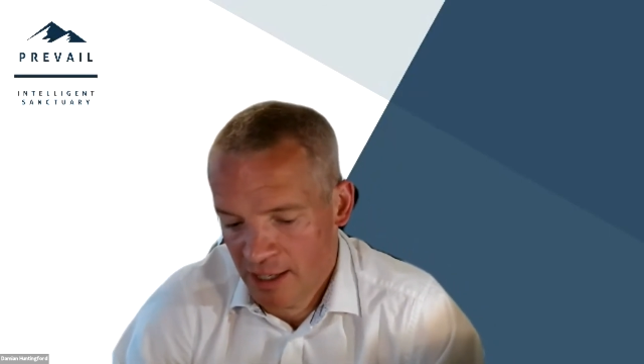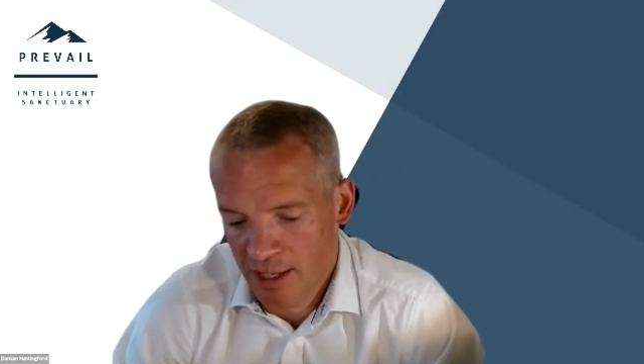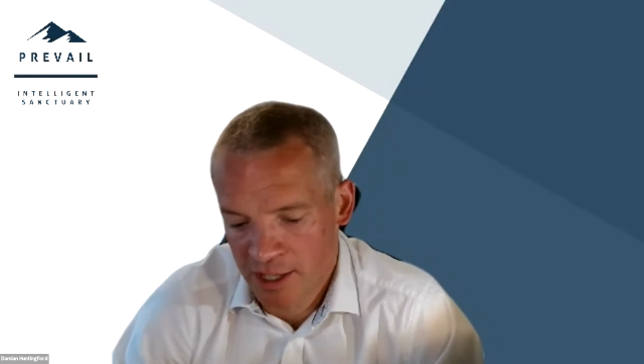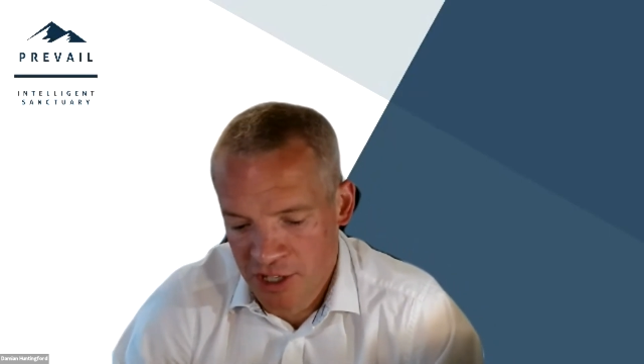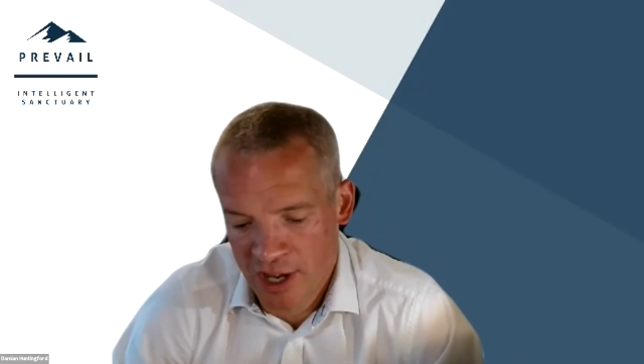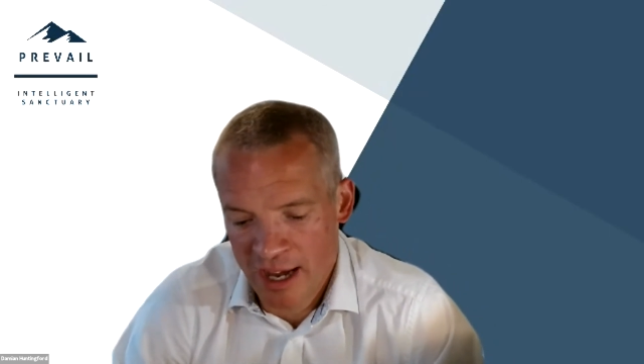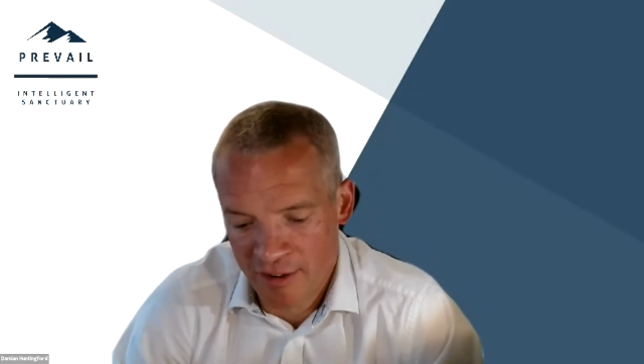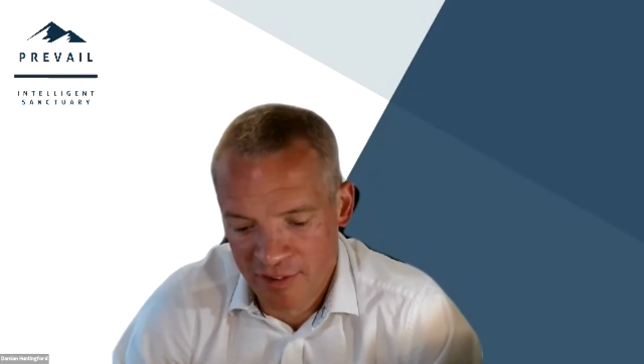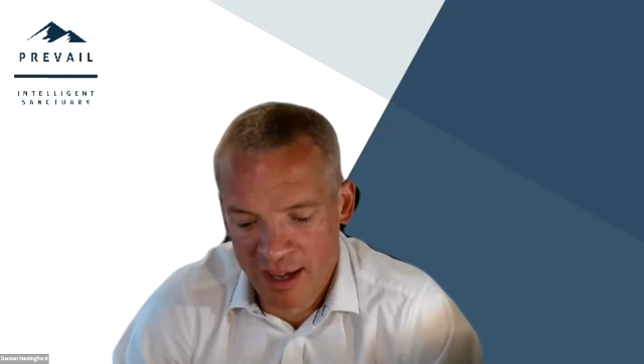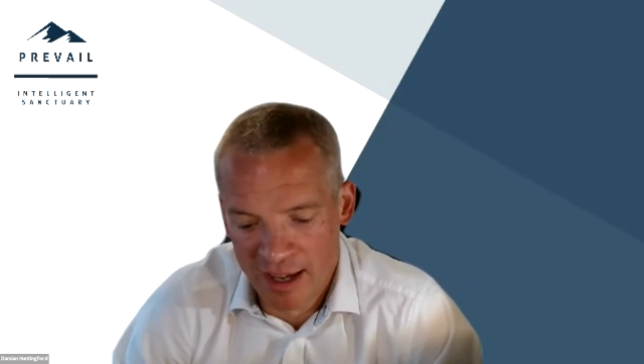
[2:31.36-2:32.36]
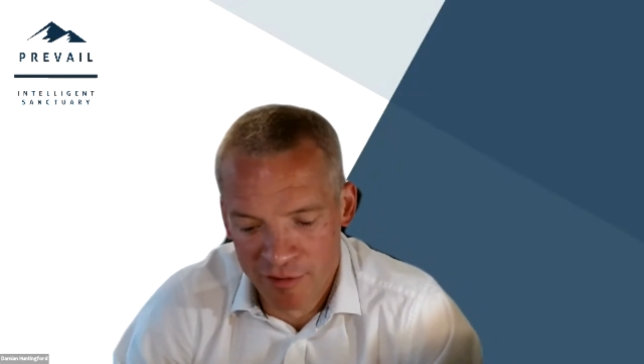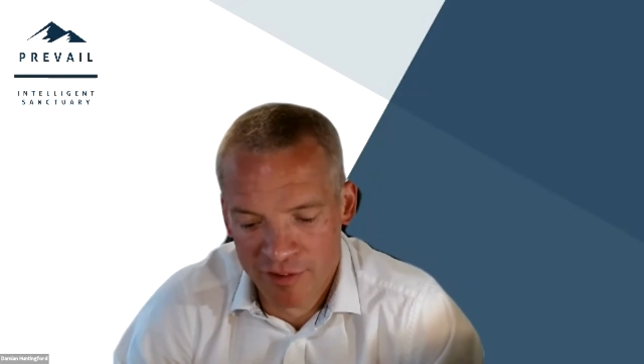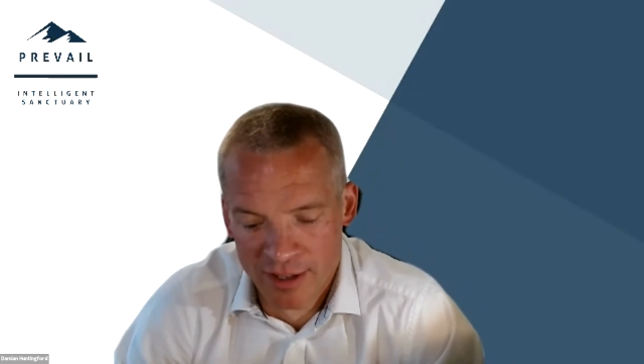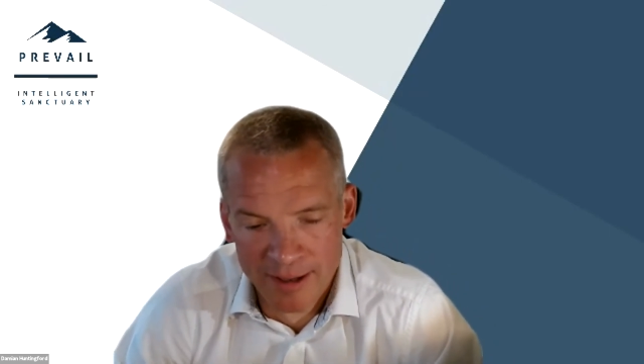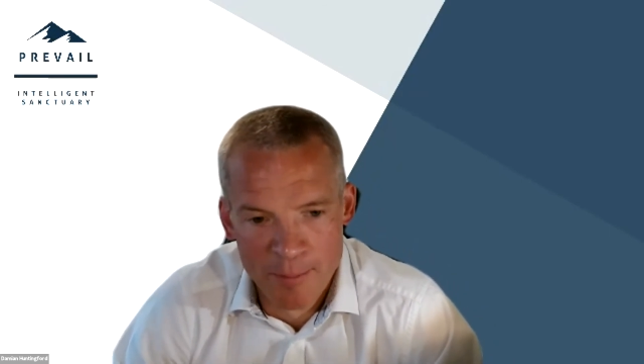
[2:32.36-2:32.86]
you know you have to
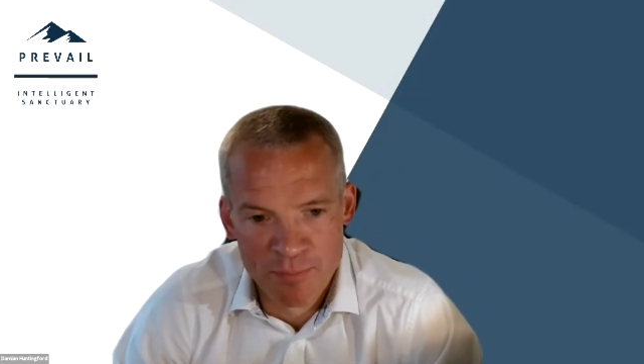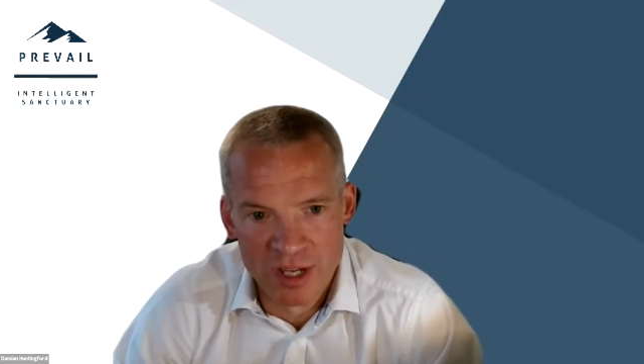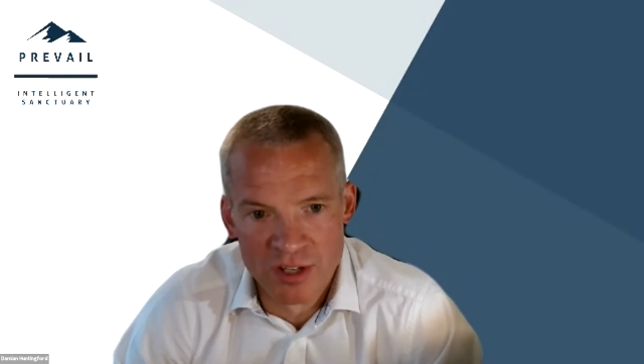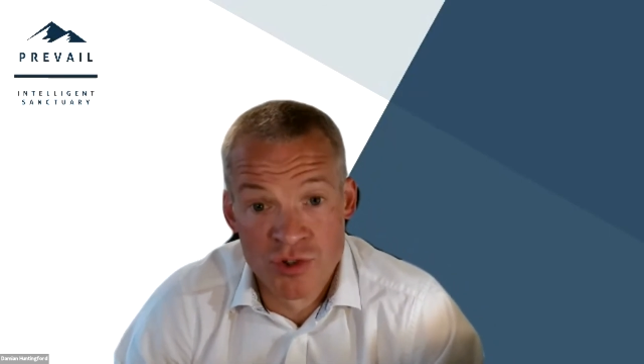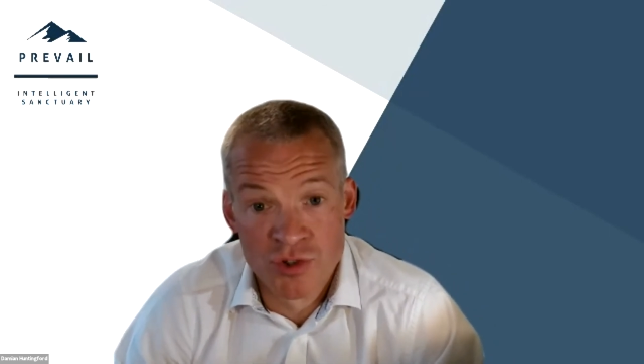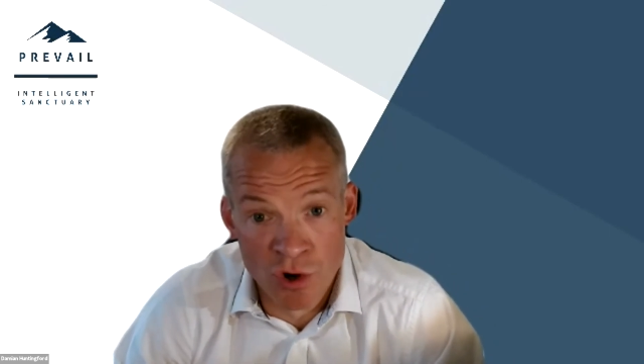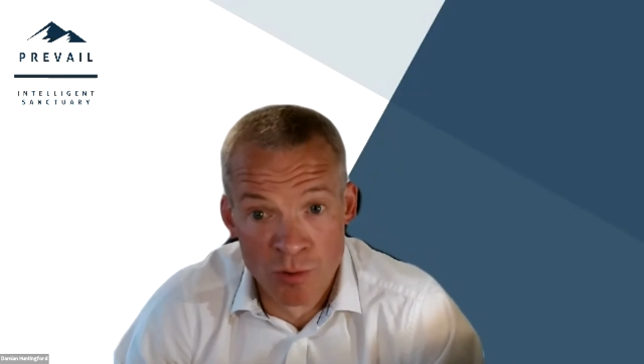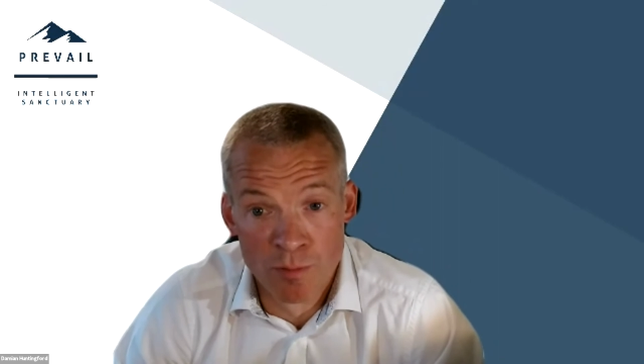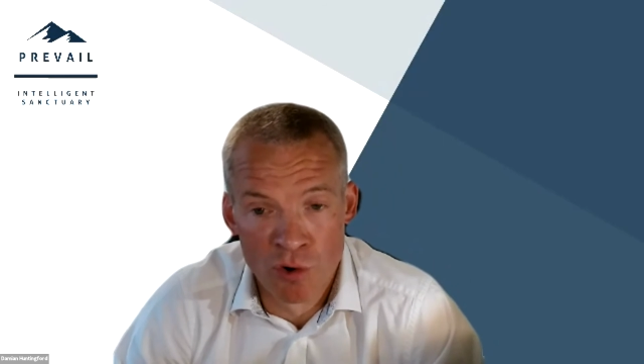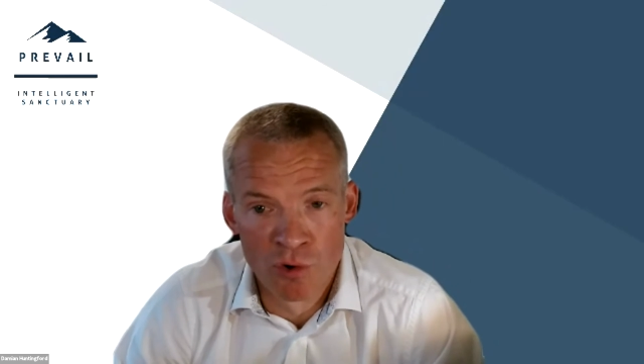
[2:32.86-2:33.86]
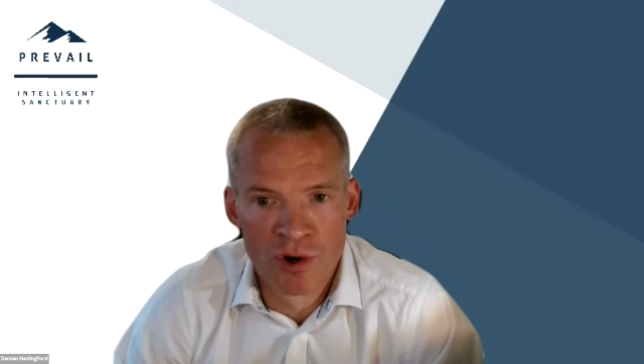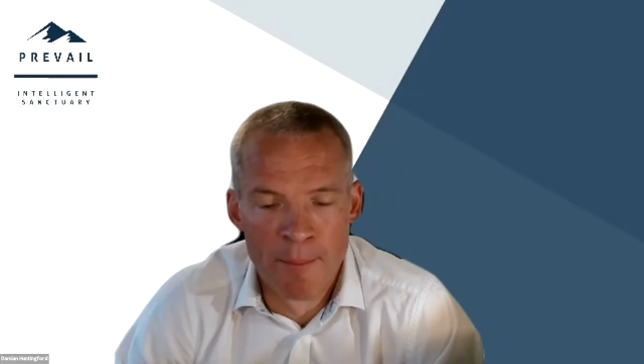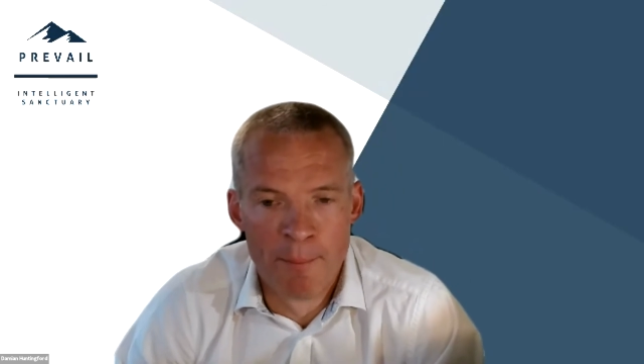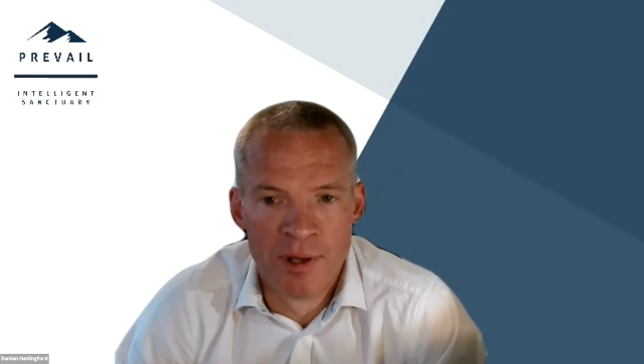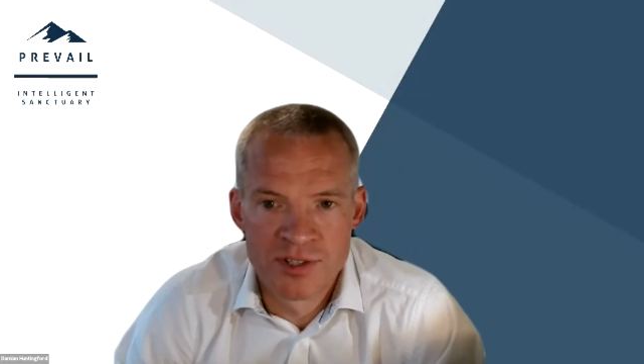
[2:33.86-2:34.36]
have a strong moral
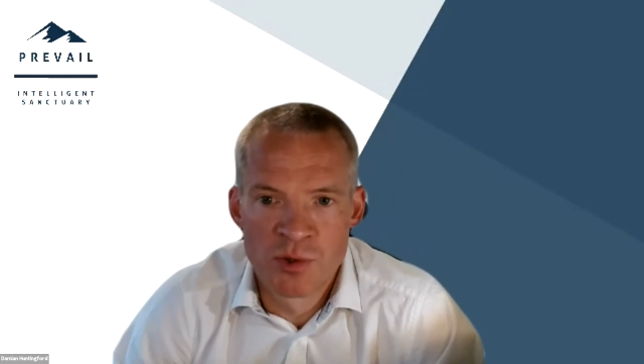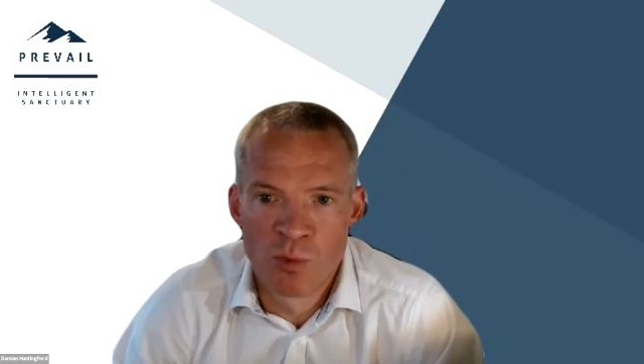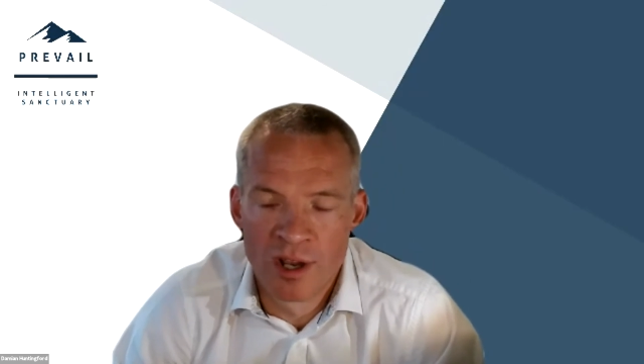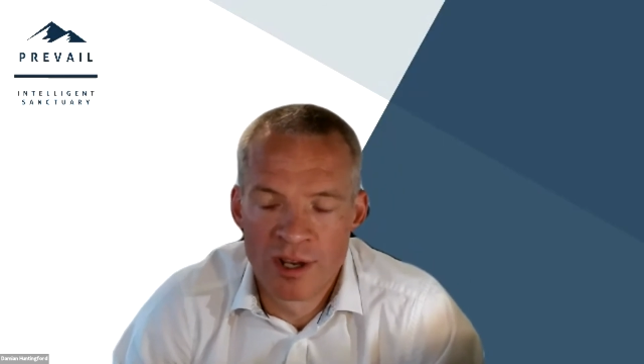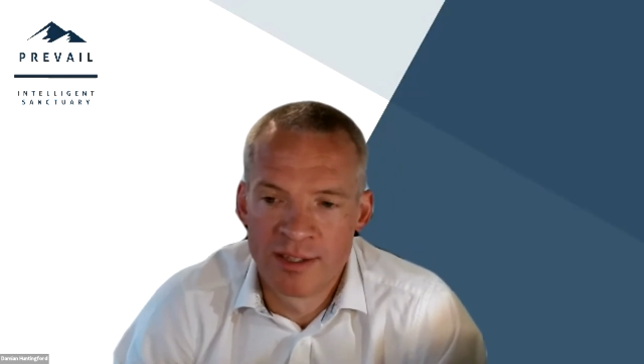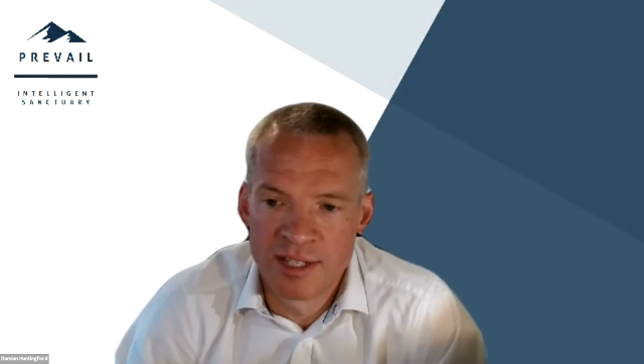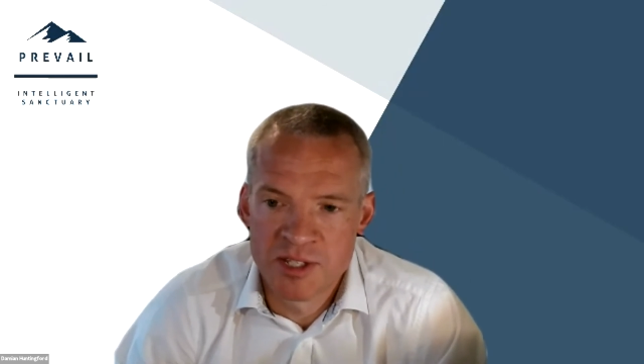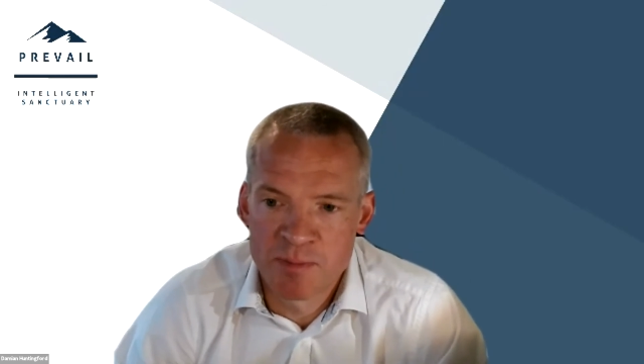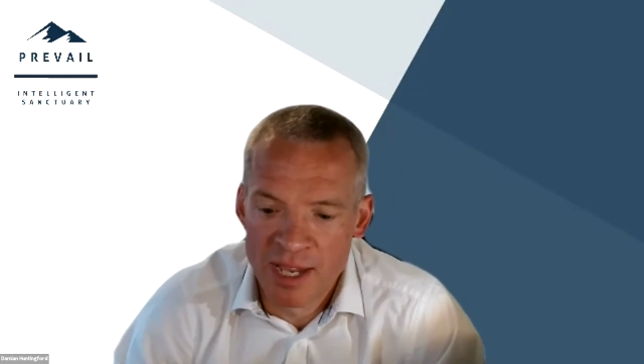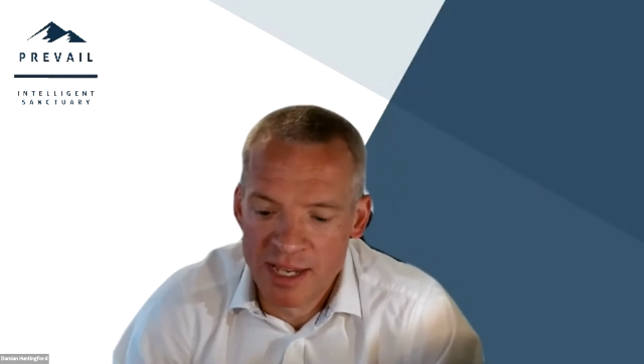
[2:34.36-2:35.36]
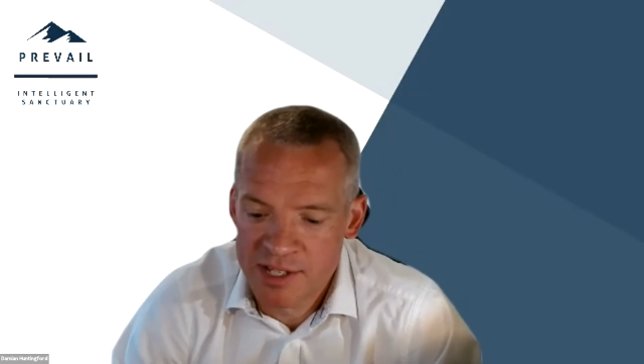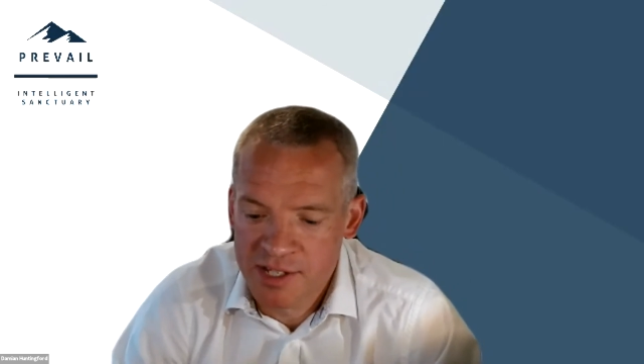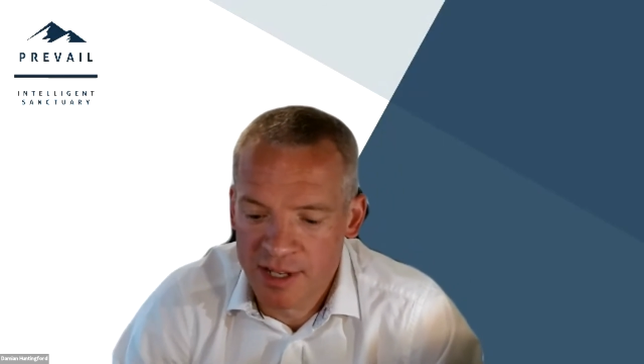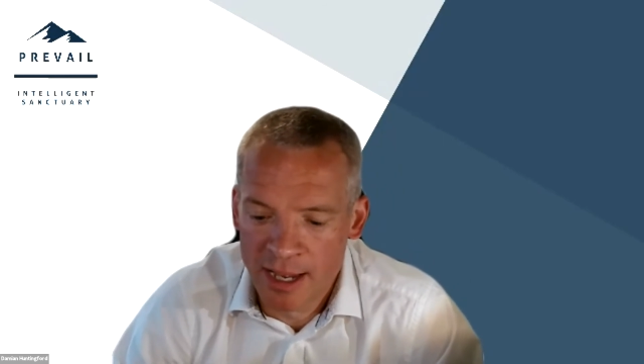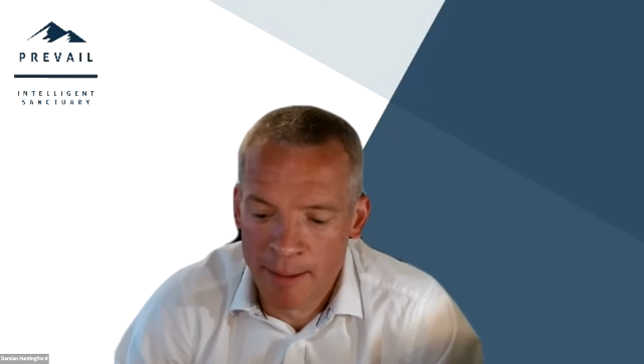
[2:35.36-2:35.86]
compass to work in this space,